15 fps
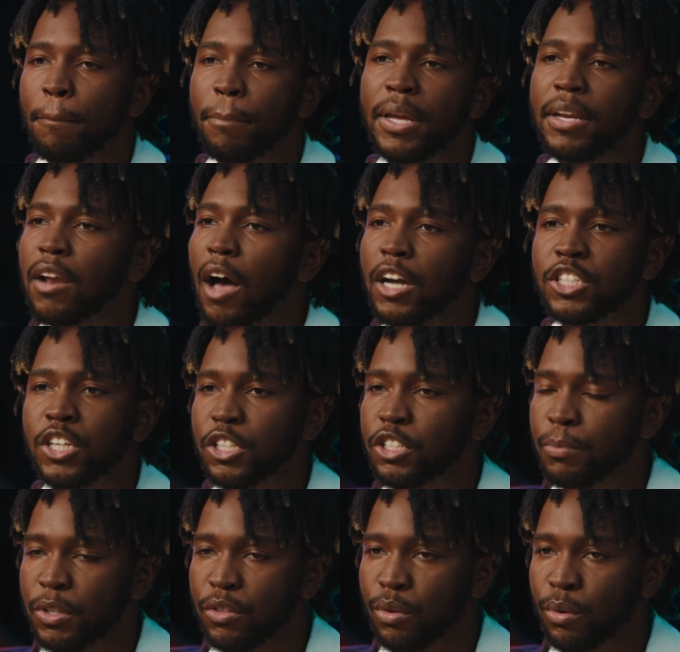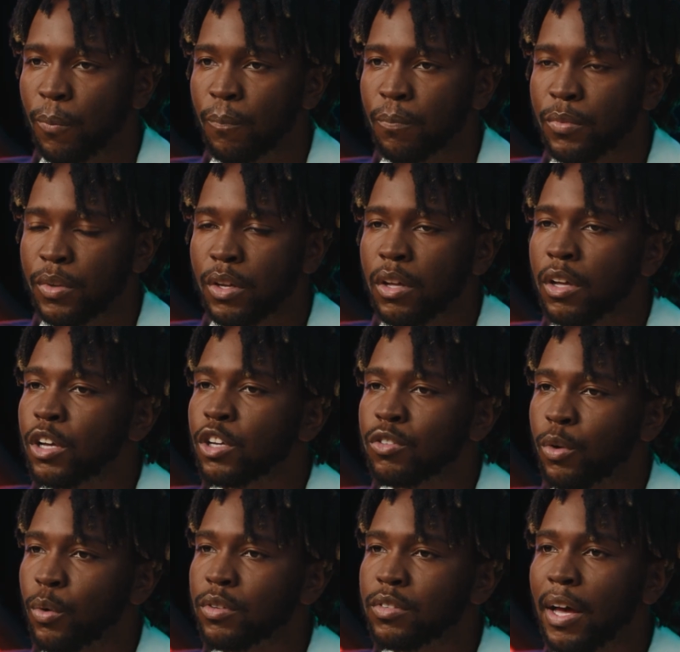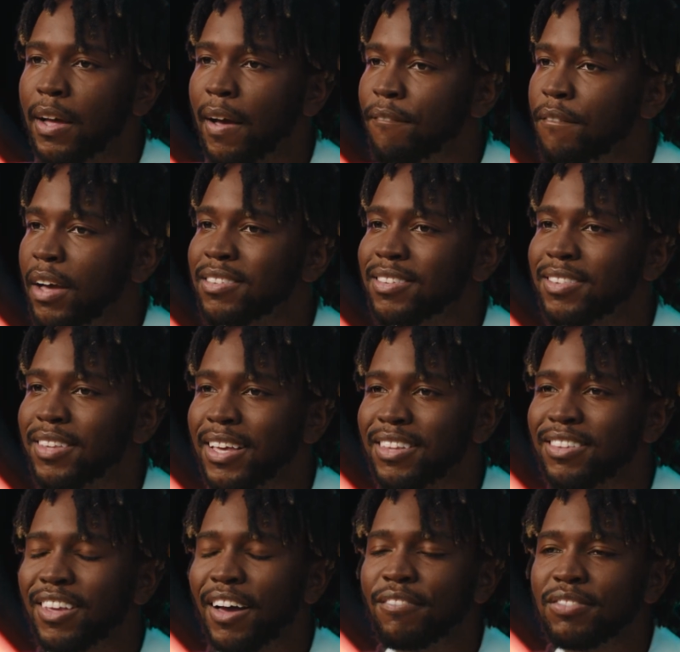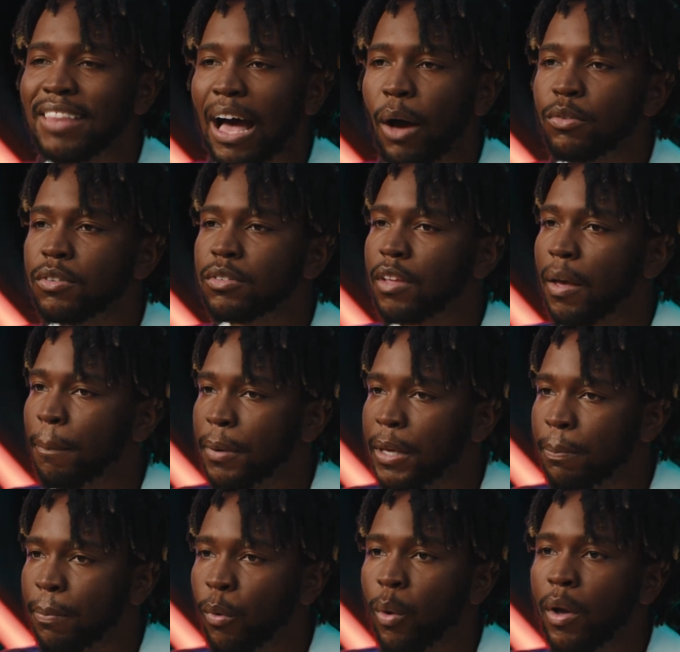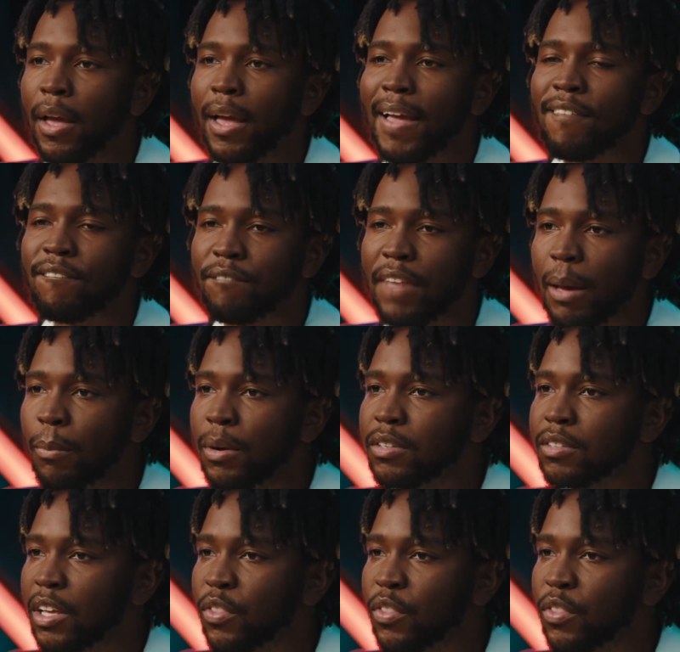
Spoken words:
Be non-judgmental. Suicide affects tens of thousands of people and families